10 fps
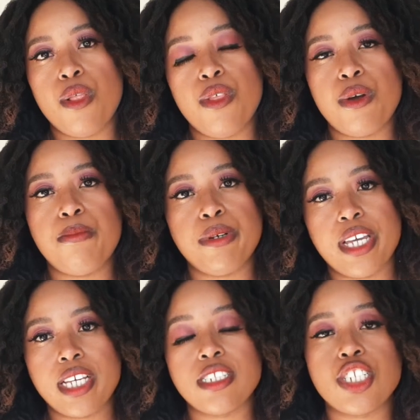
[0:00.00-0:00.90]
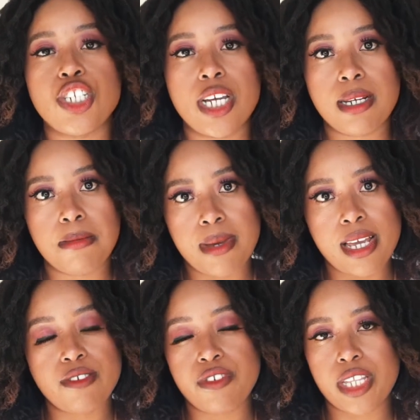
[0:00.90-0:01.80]
the bookings that you had
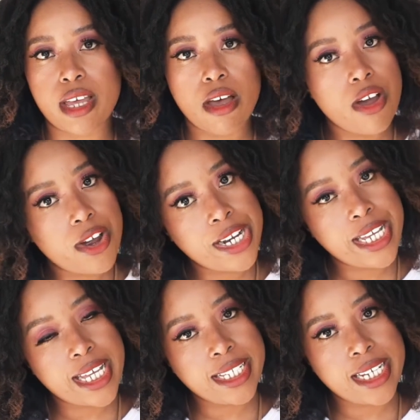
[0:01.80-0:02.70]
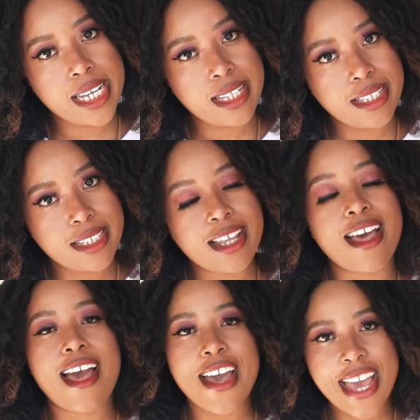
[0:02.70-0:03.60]
made for the earlier days.
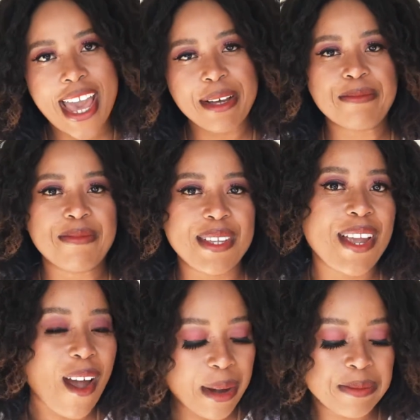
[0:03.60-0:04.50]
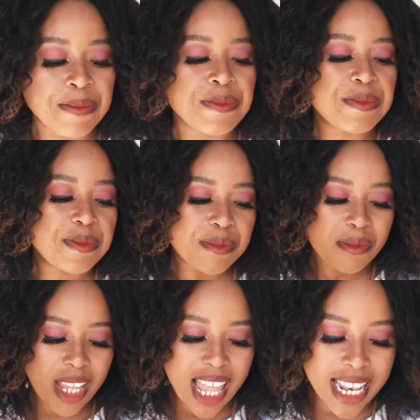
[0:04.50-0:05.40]
Okay, yeah.
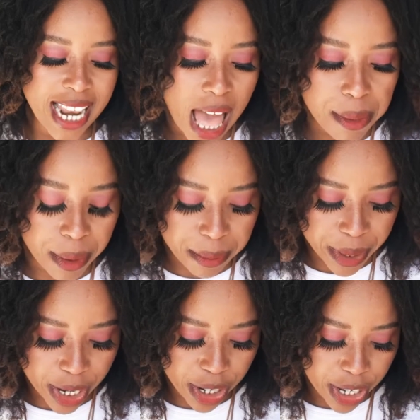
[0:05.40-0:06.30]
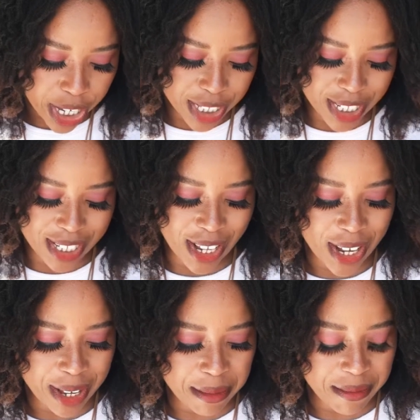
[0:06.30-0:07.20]
Now we are going to
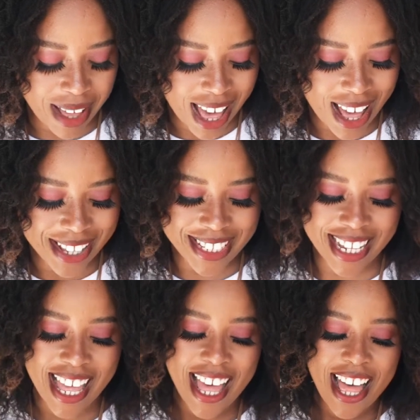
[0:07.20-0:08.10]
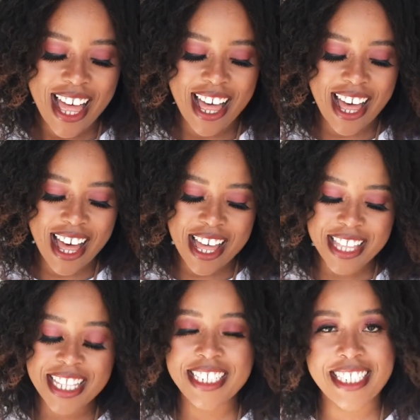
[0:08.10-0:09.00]
talk about
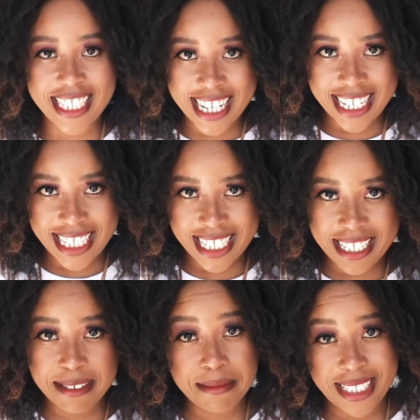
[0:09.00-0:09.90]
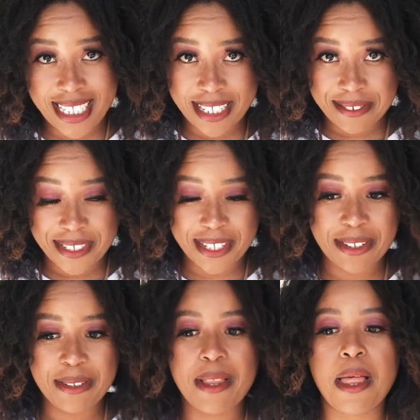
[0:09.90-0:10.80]
the study material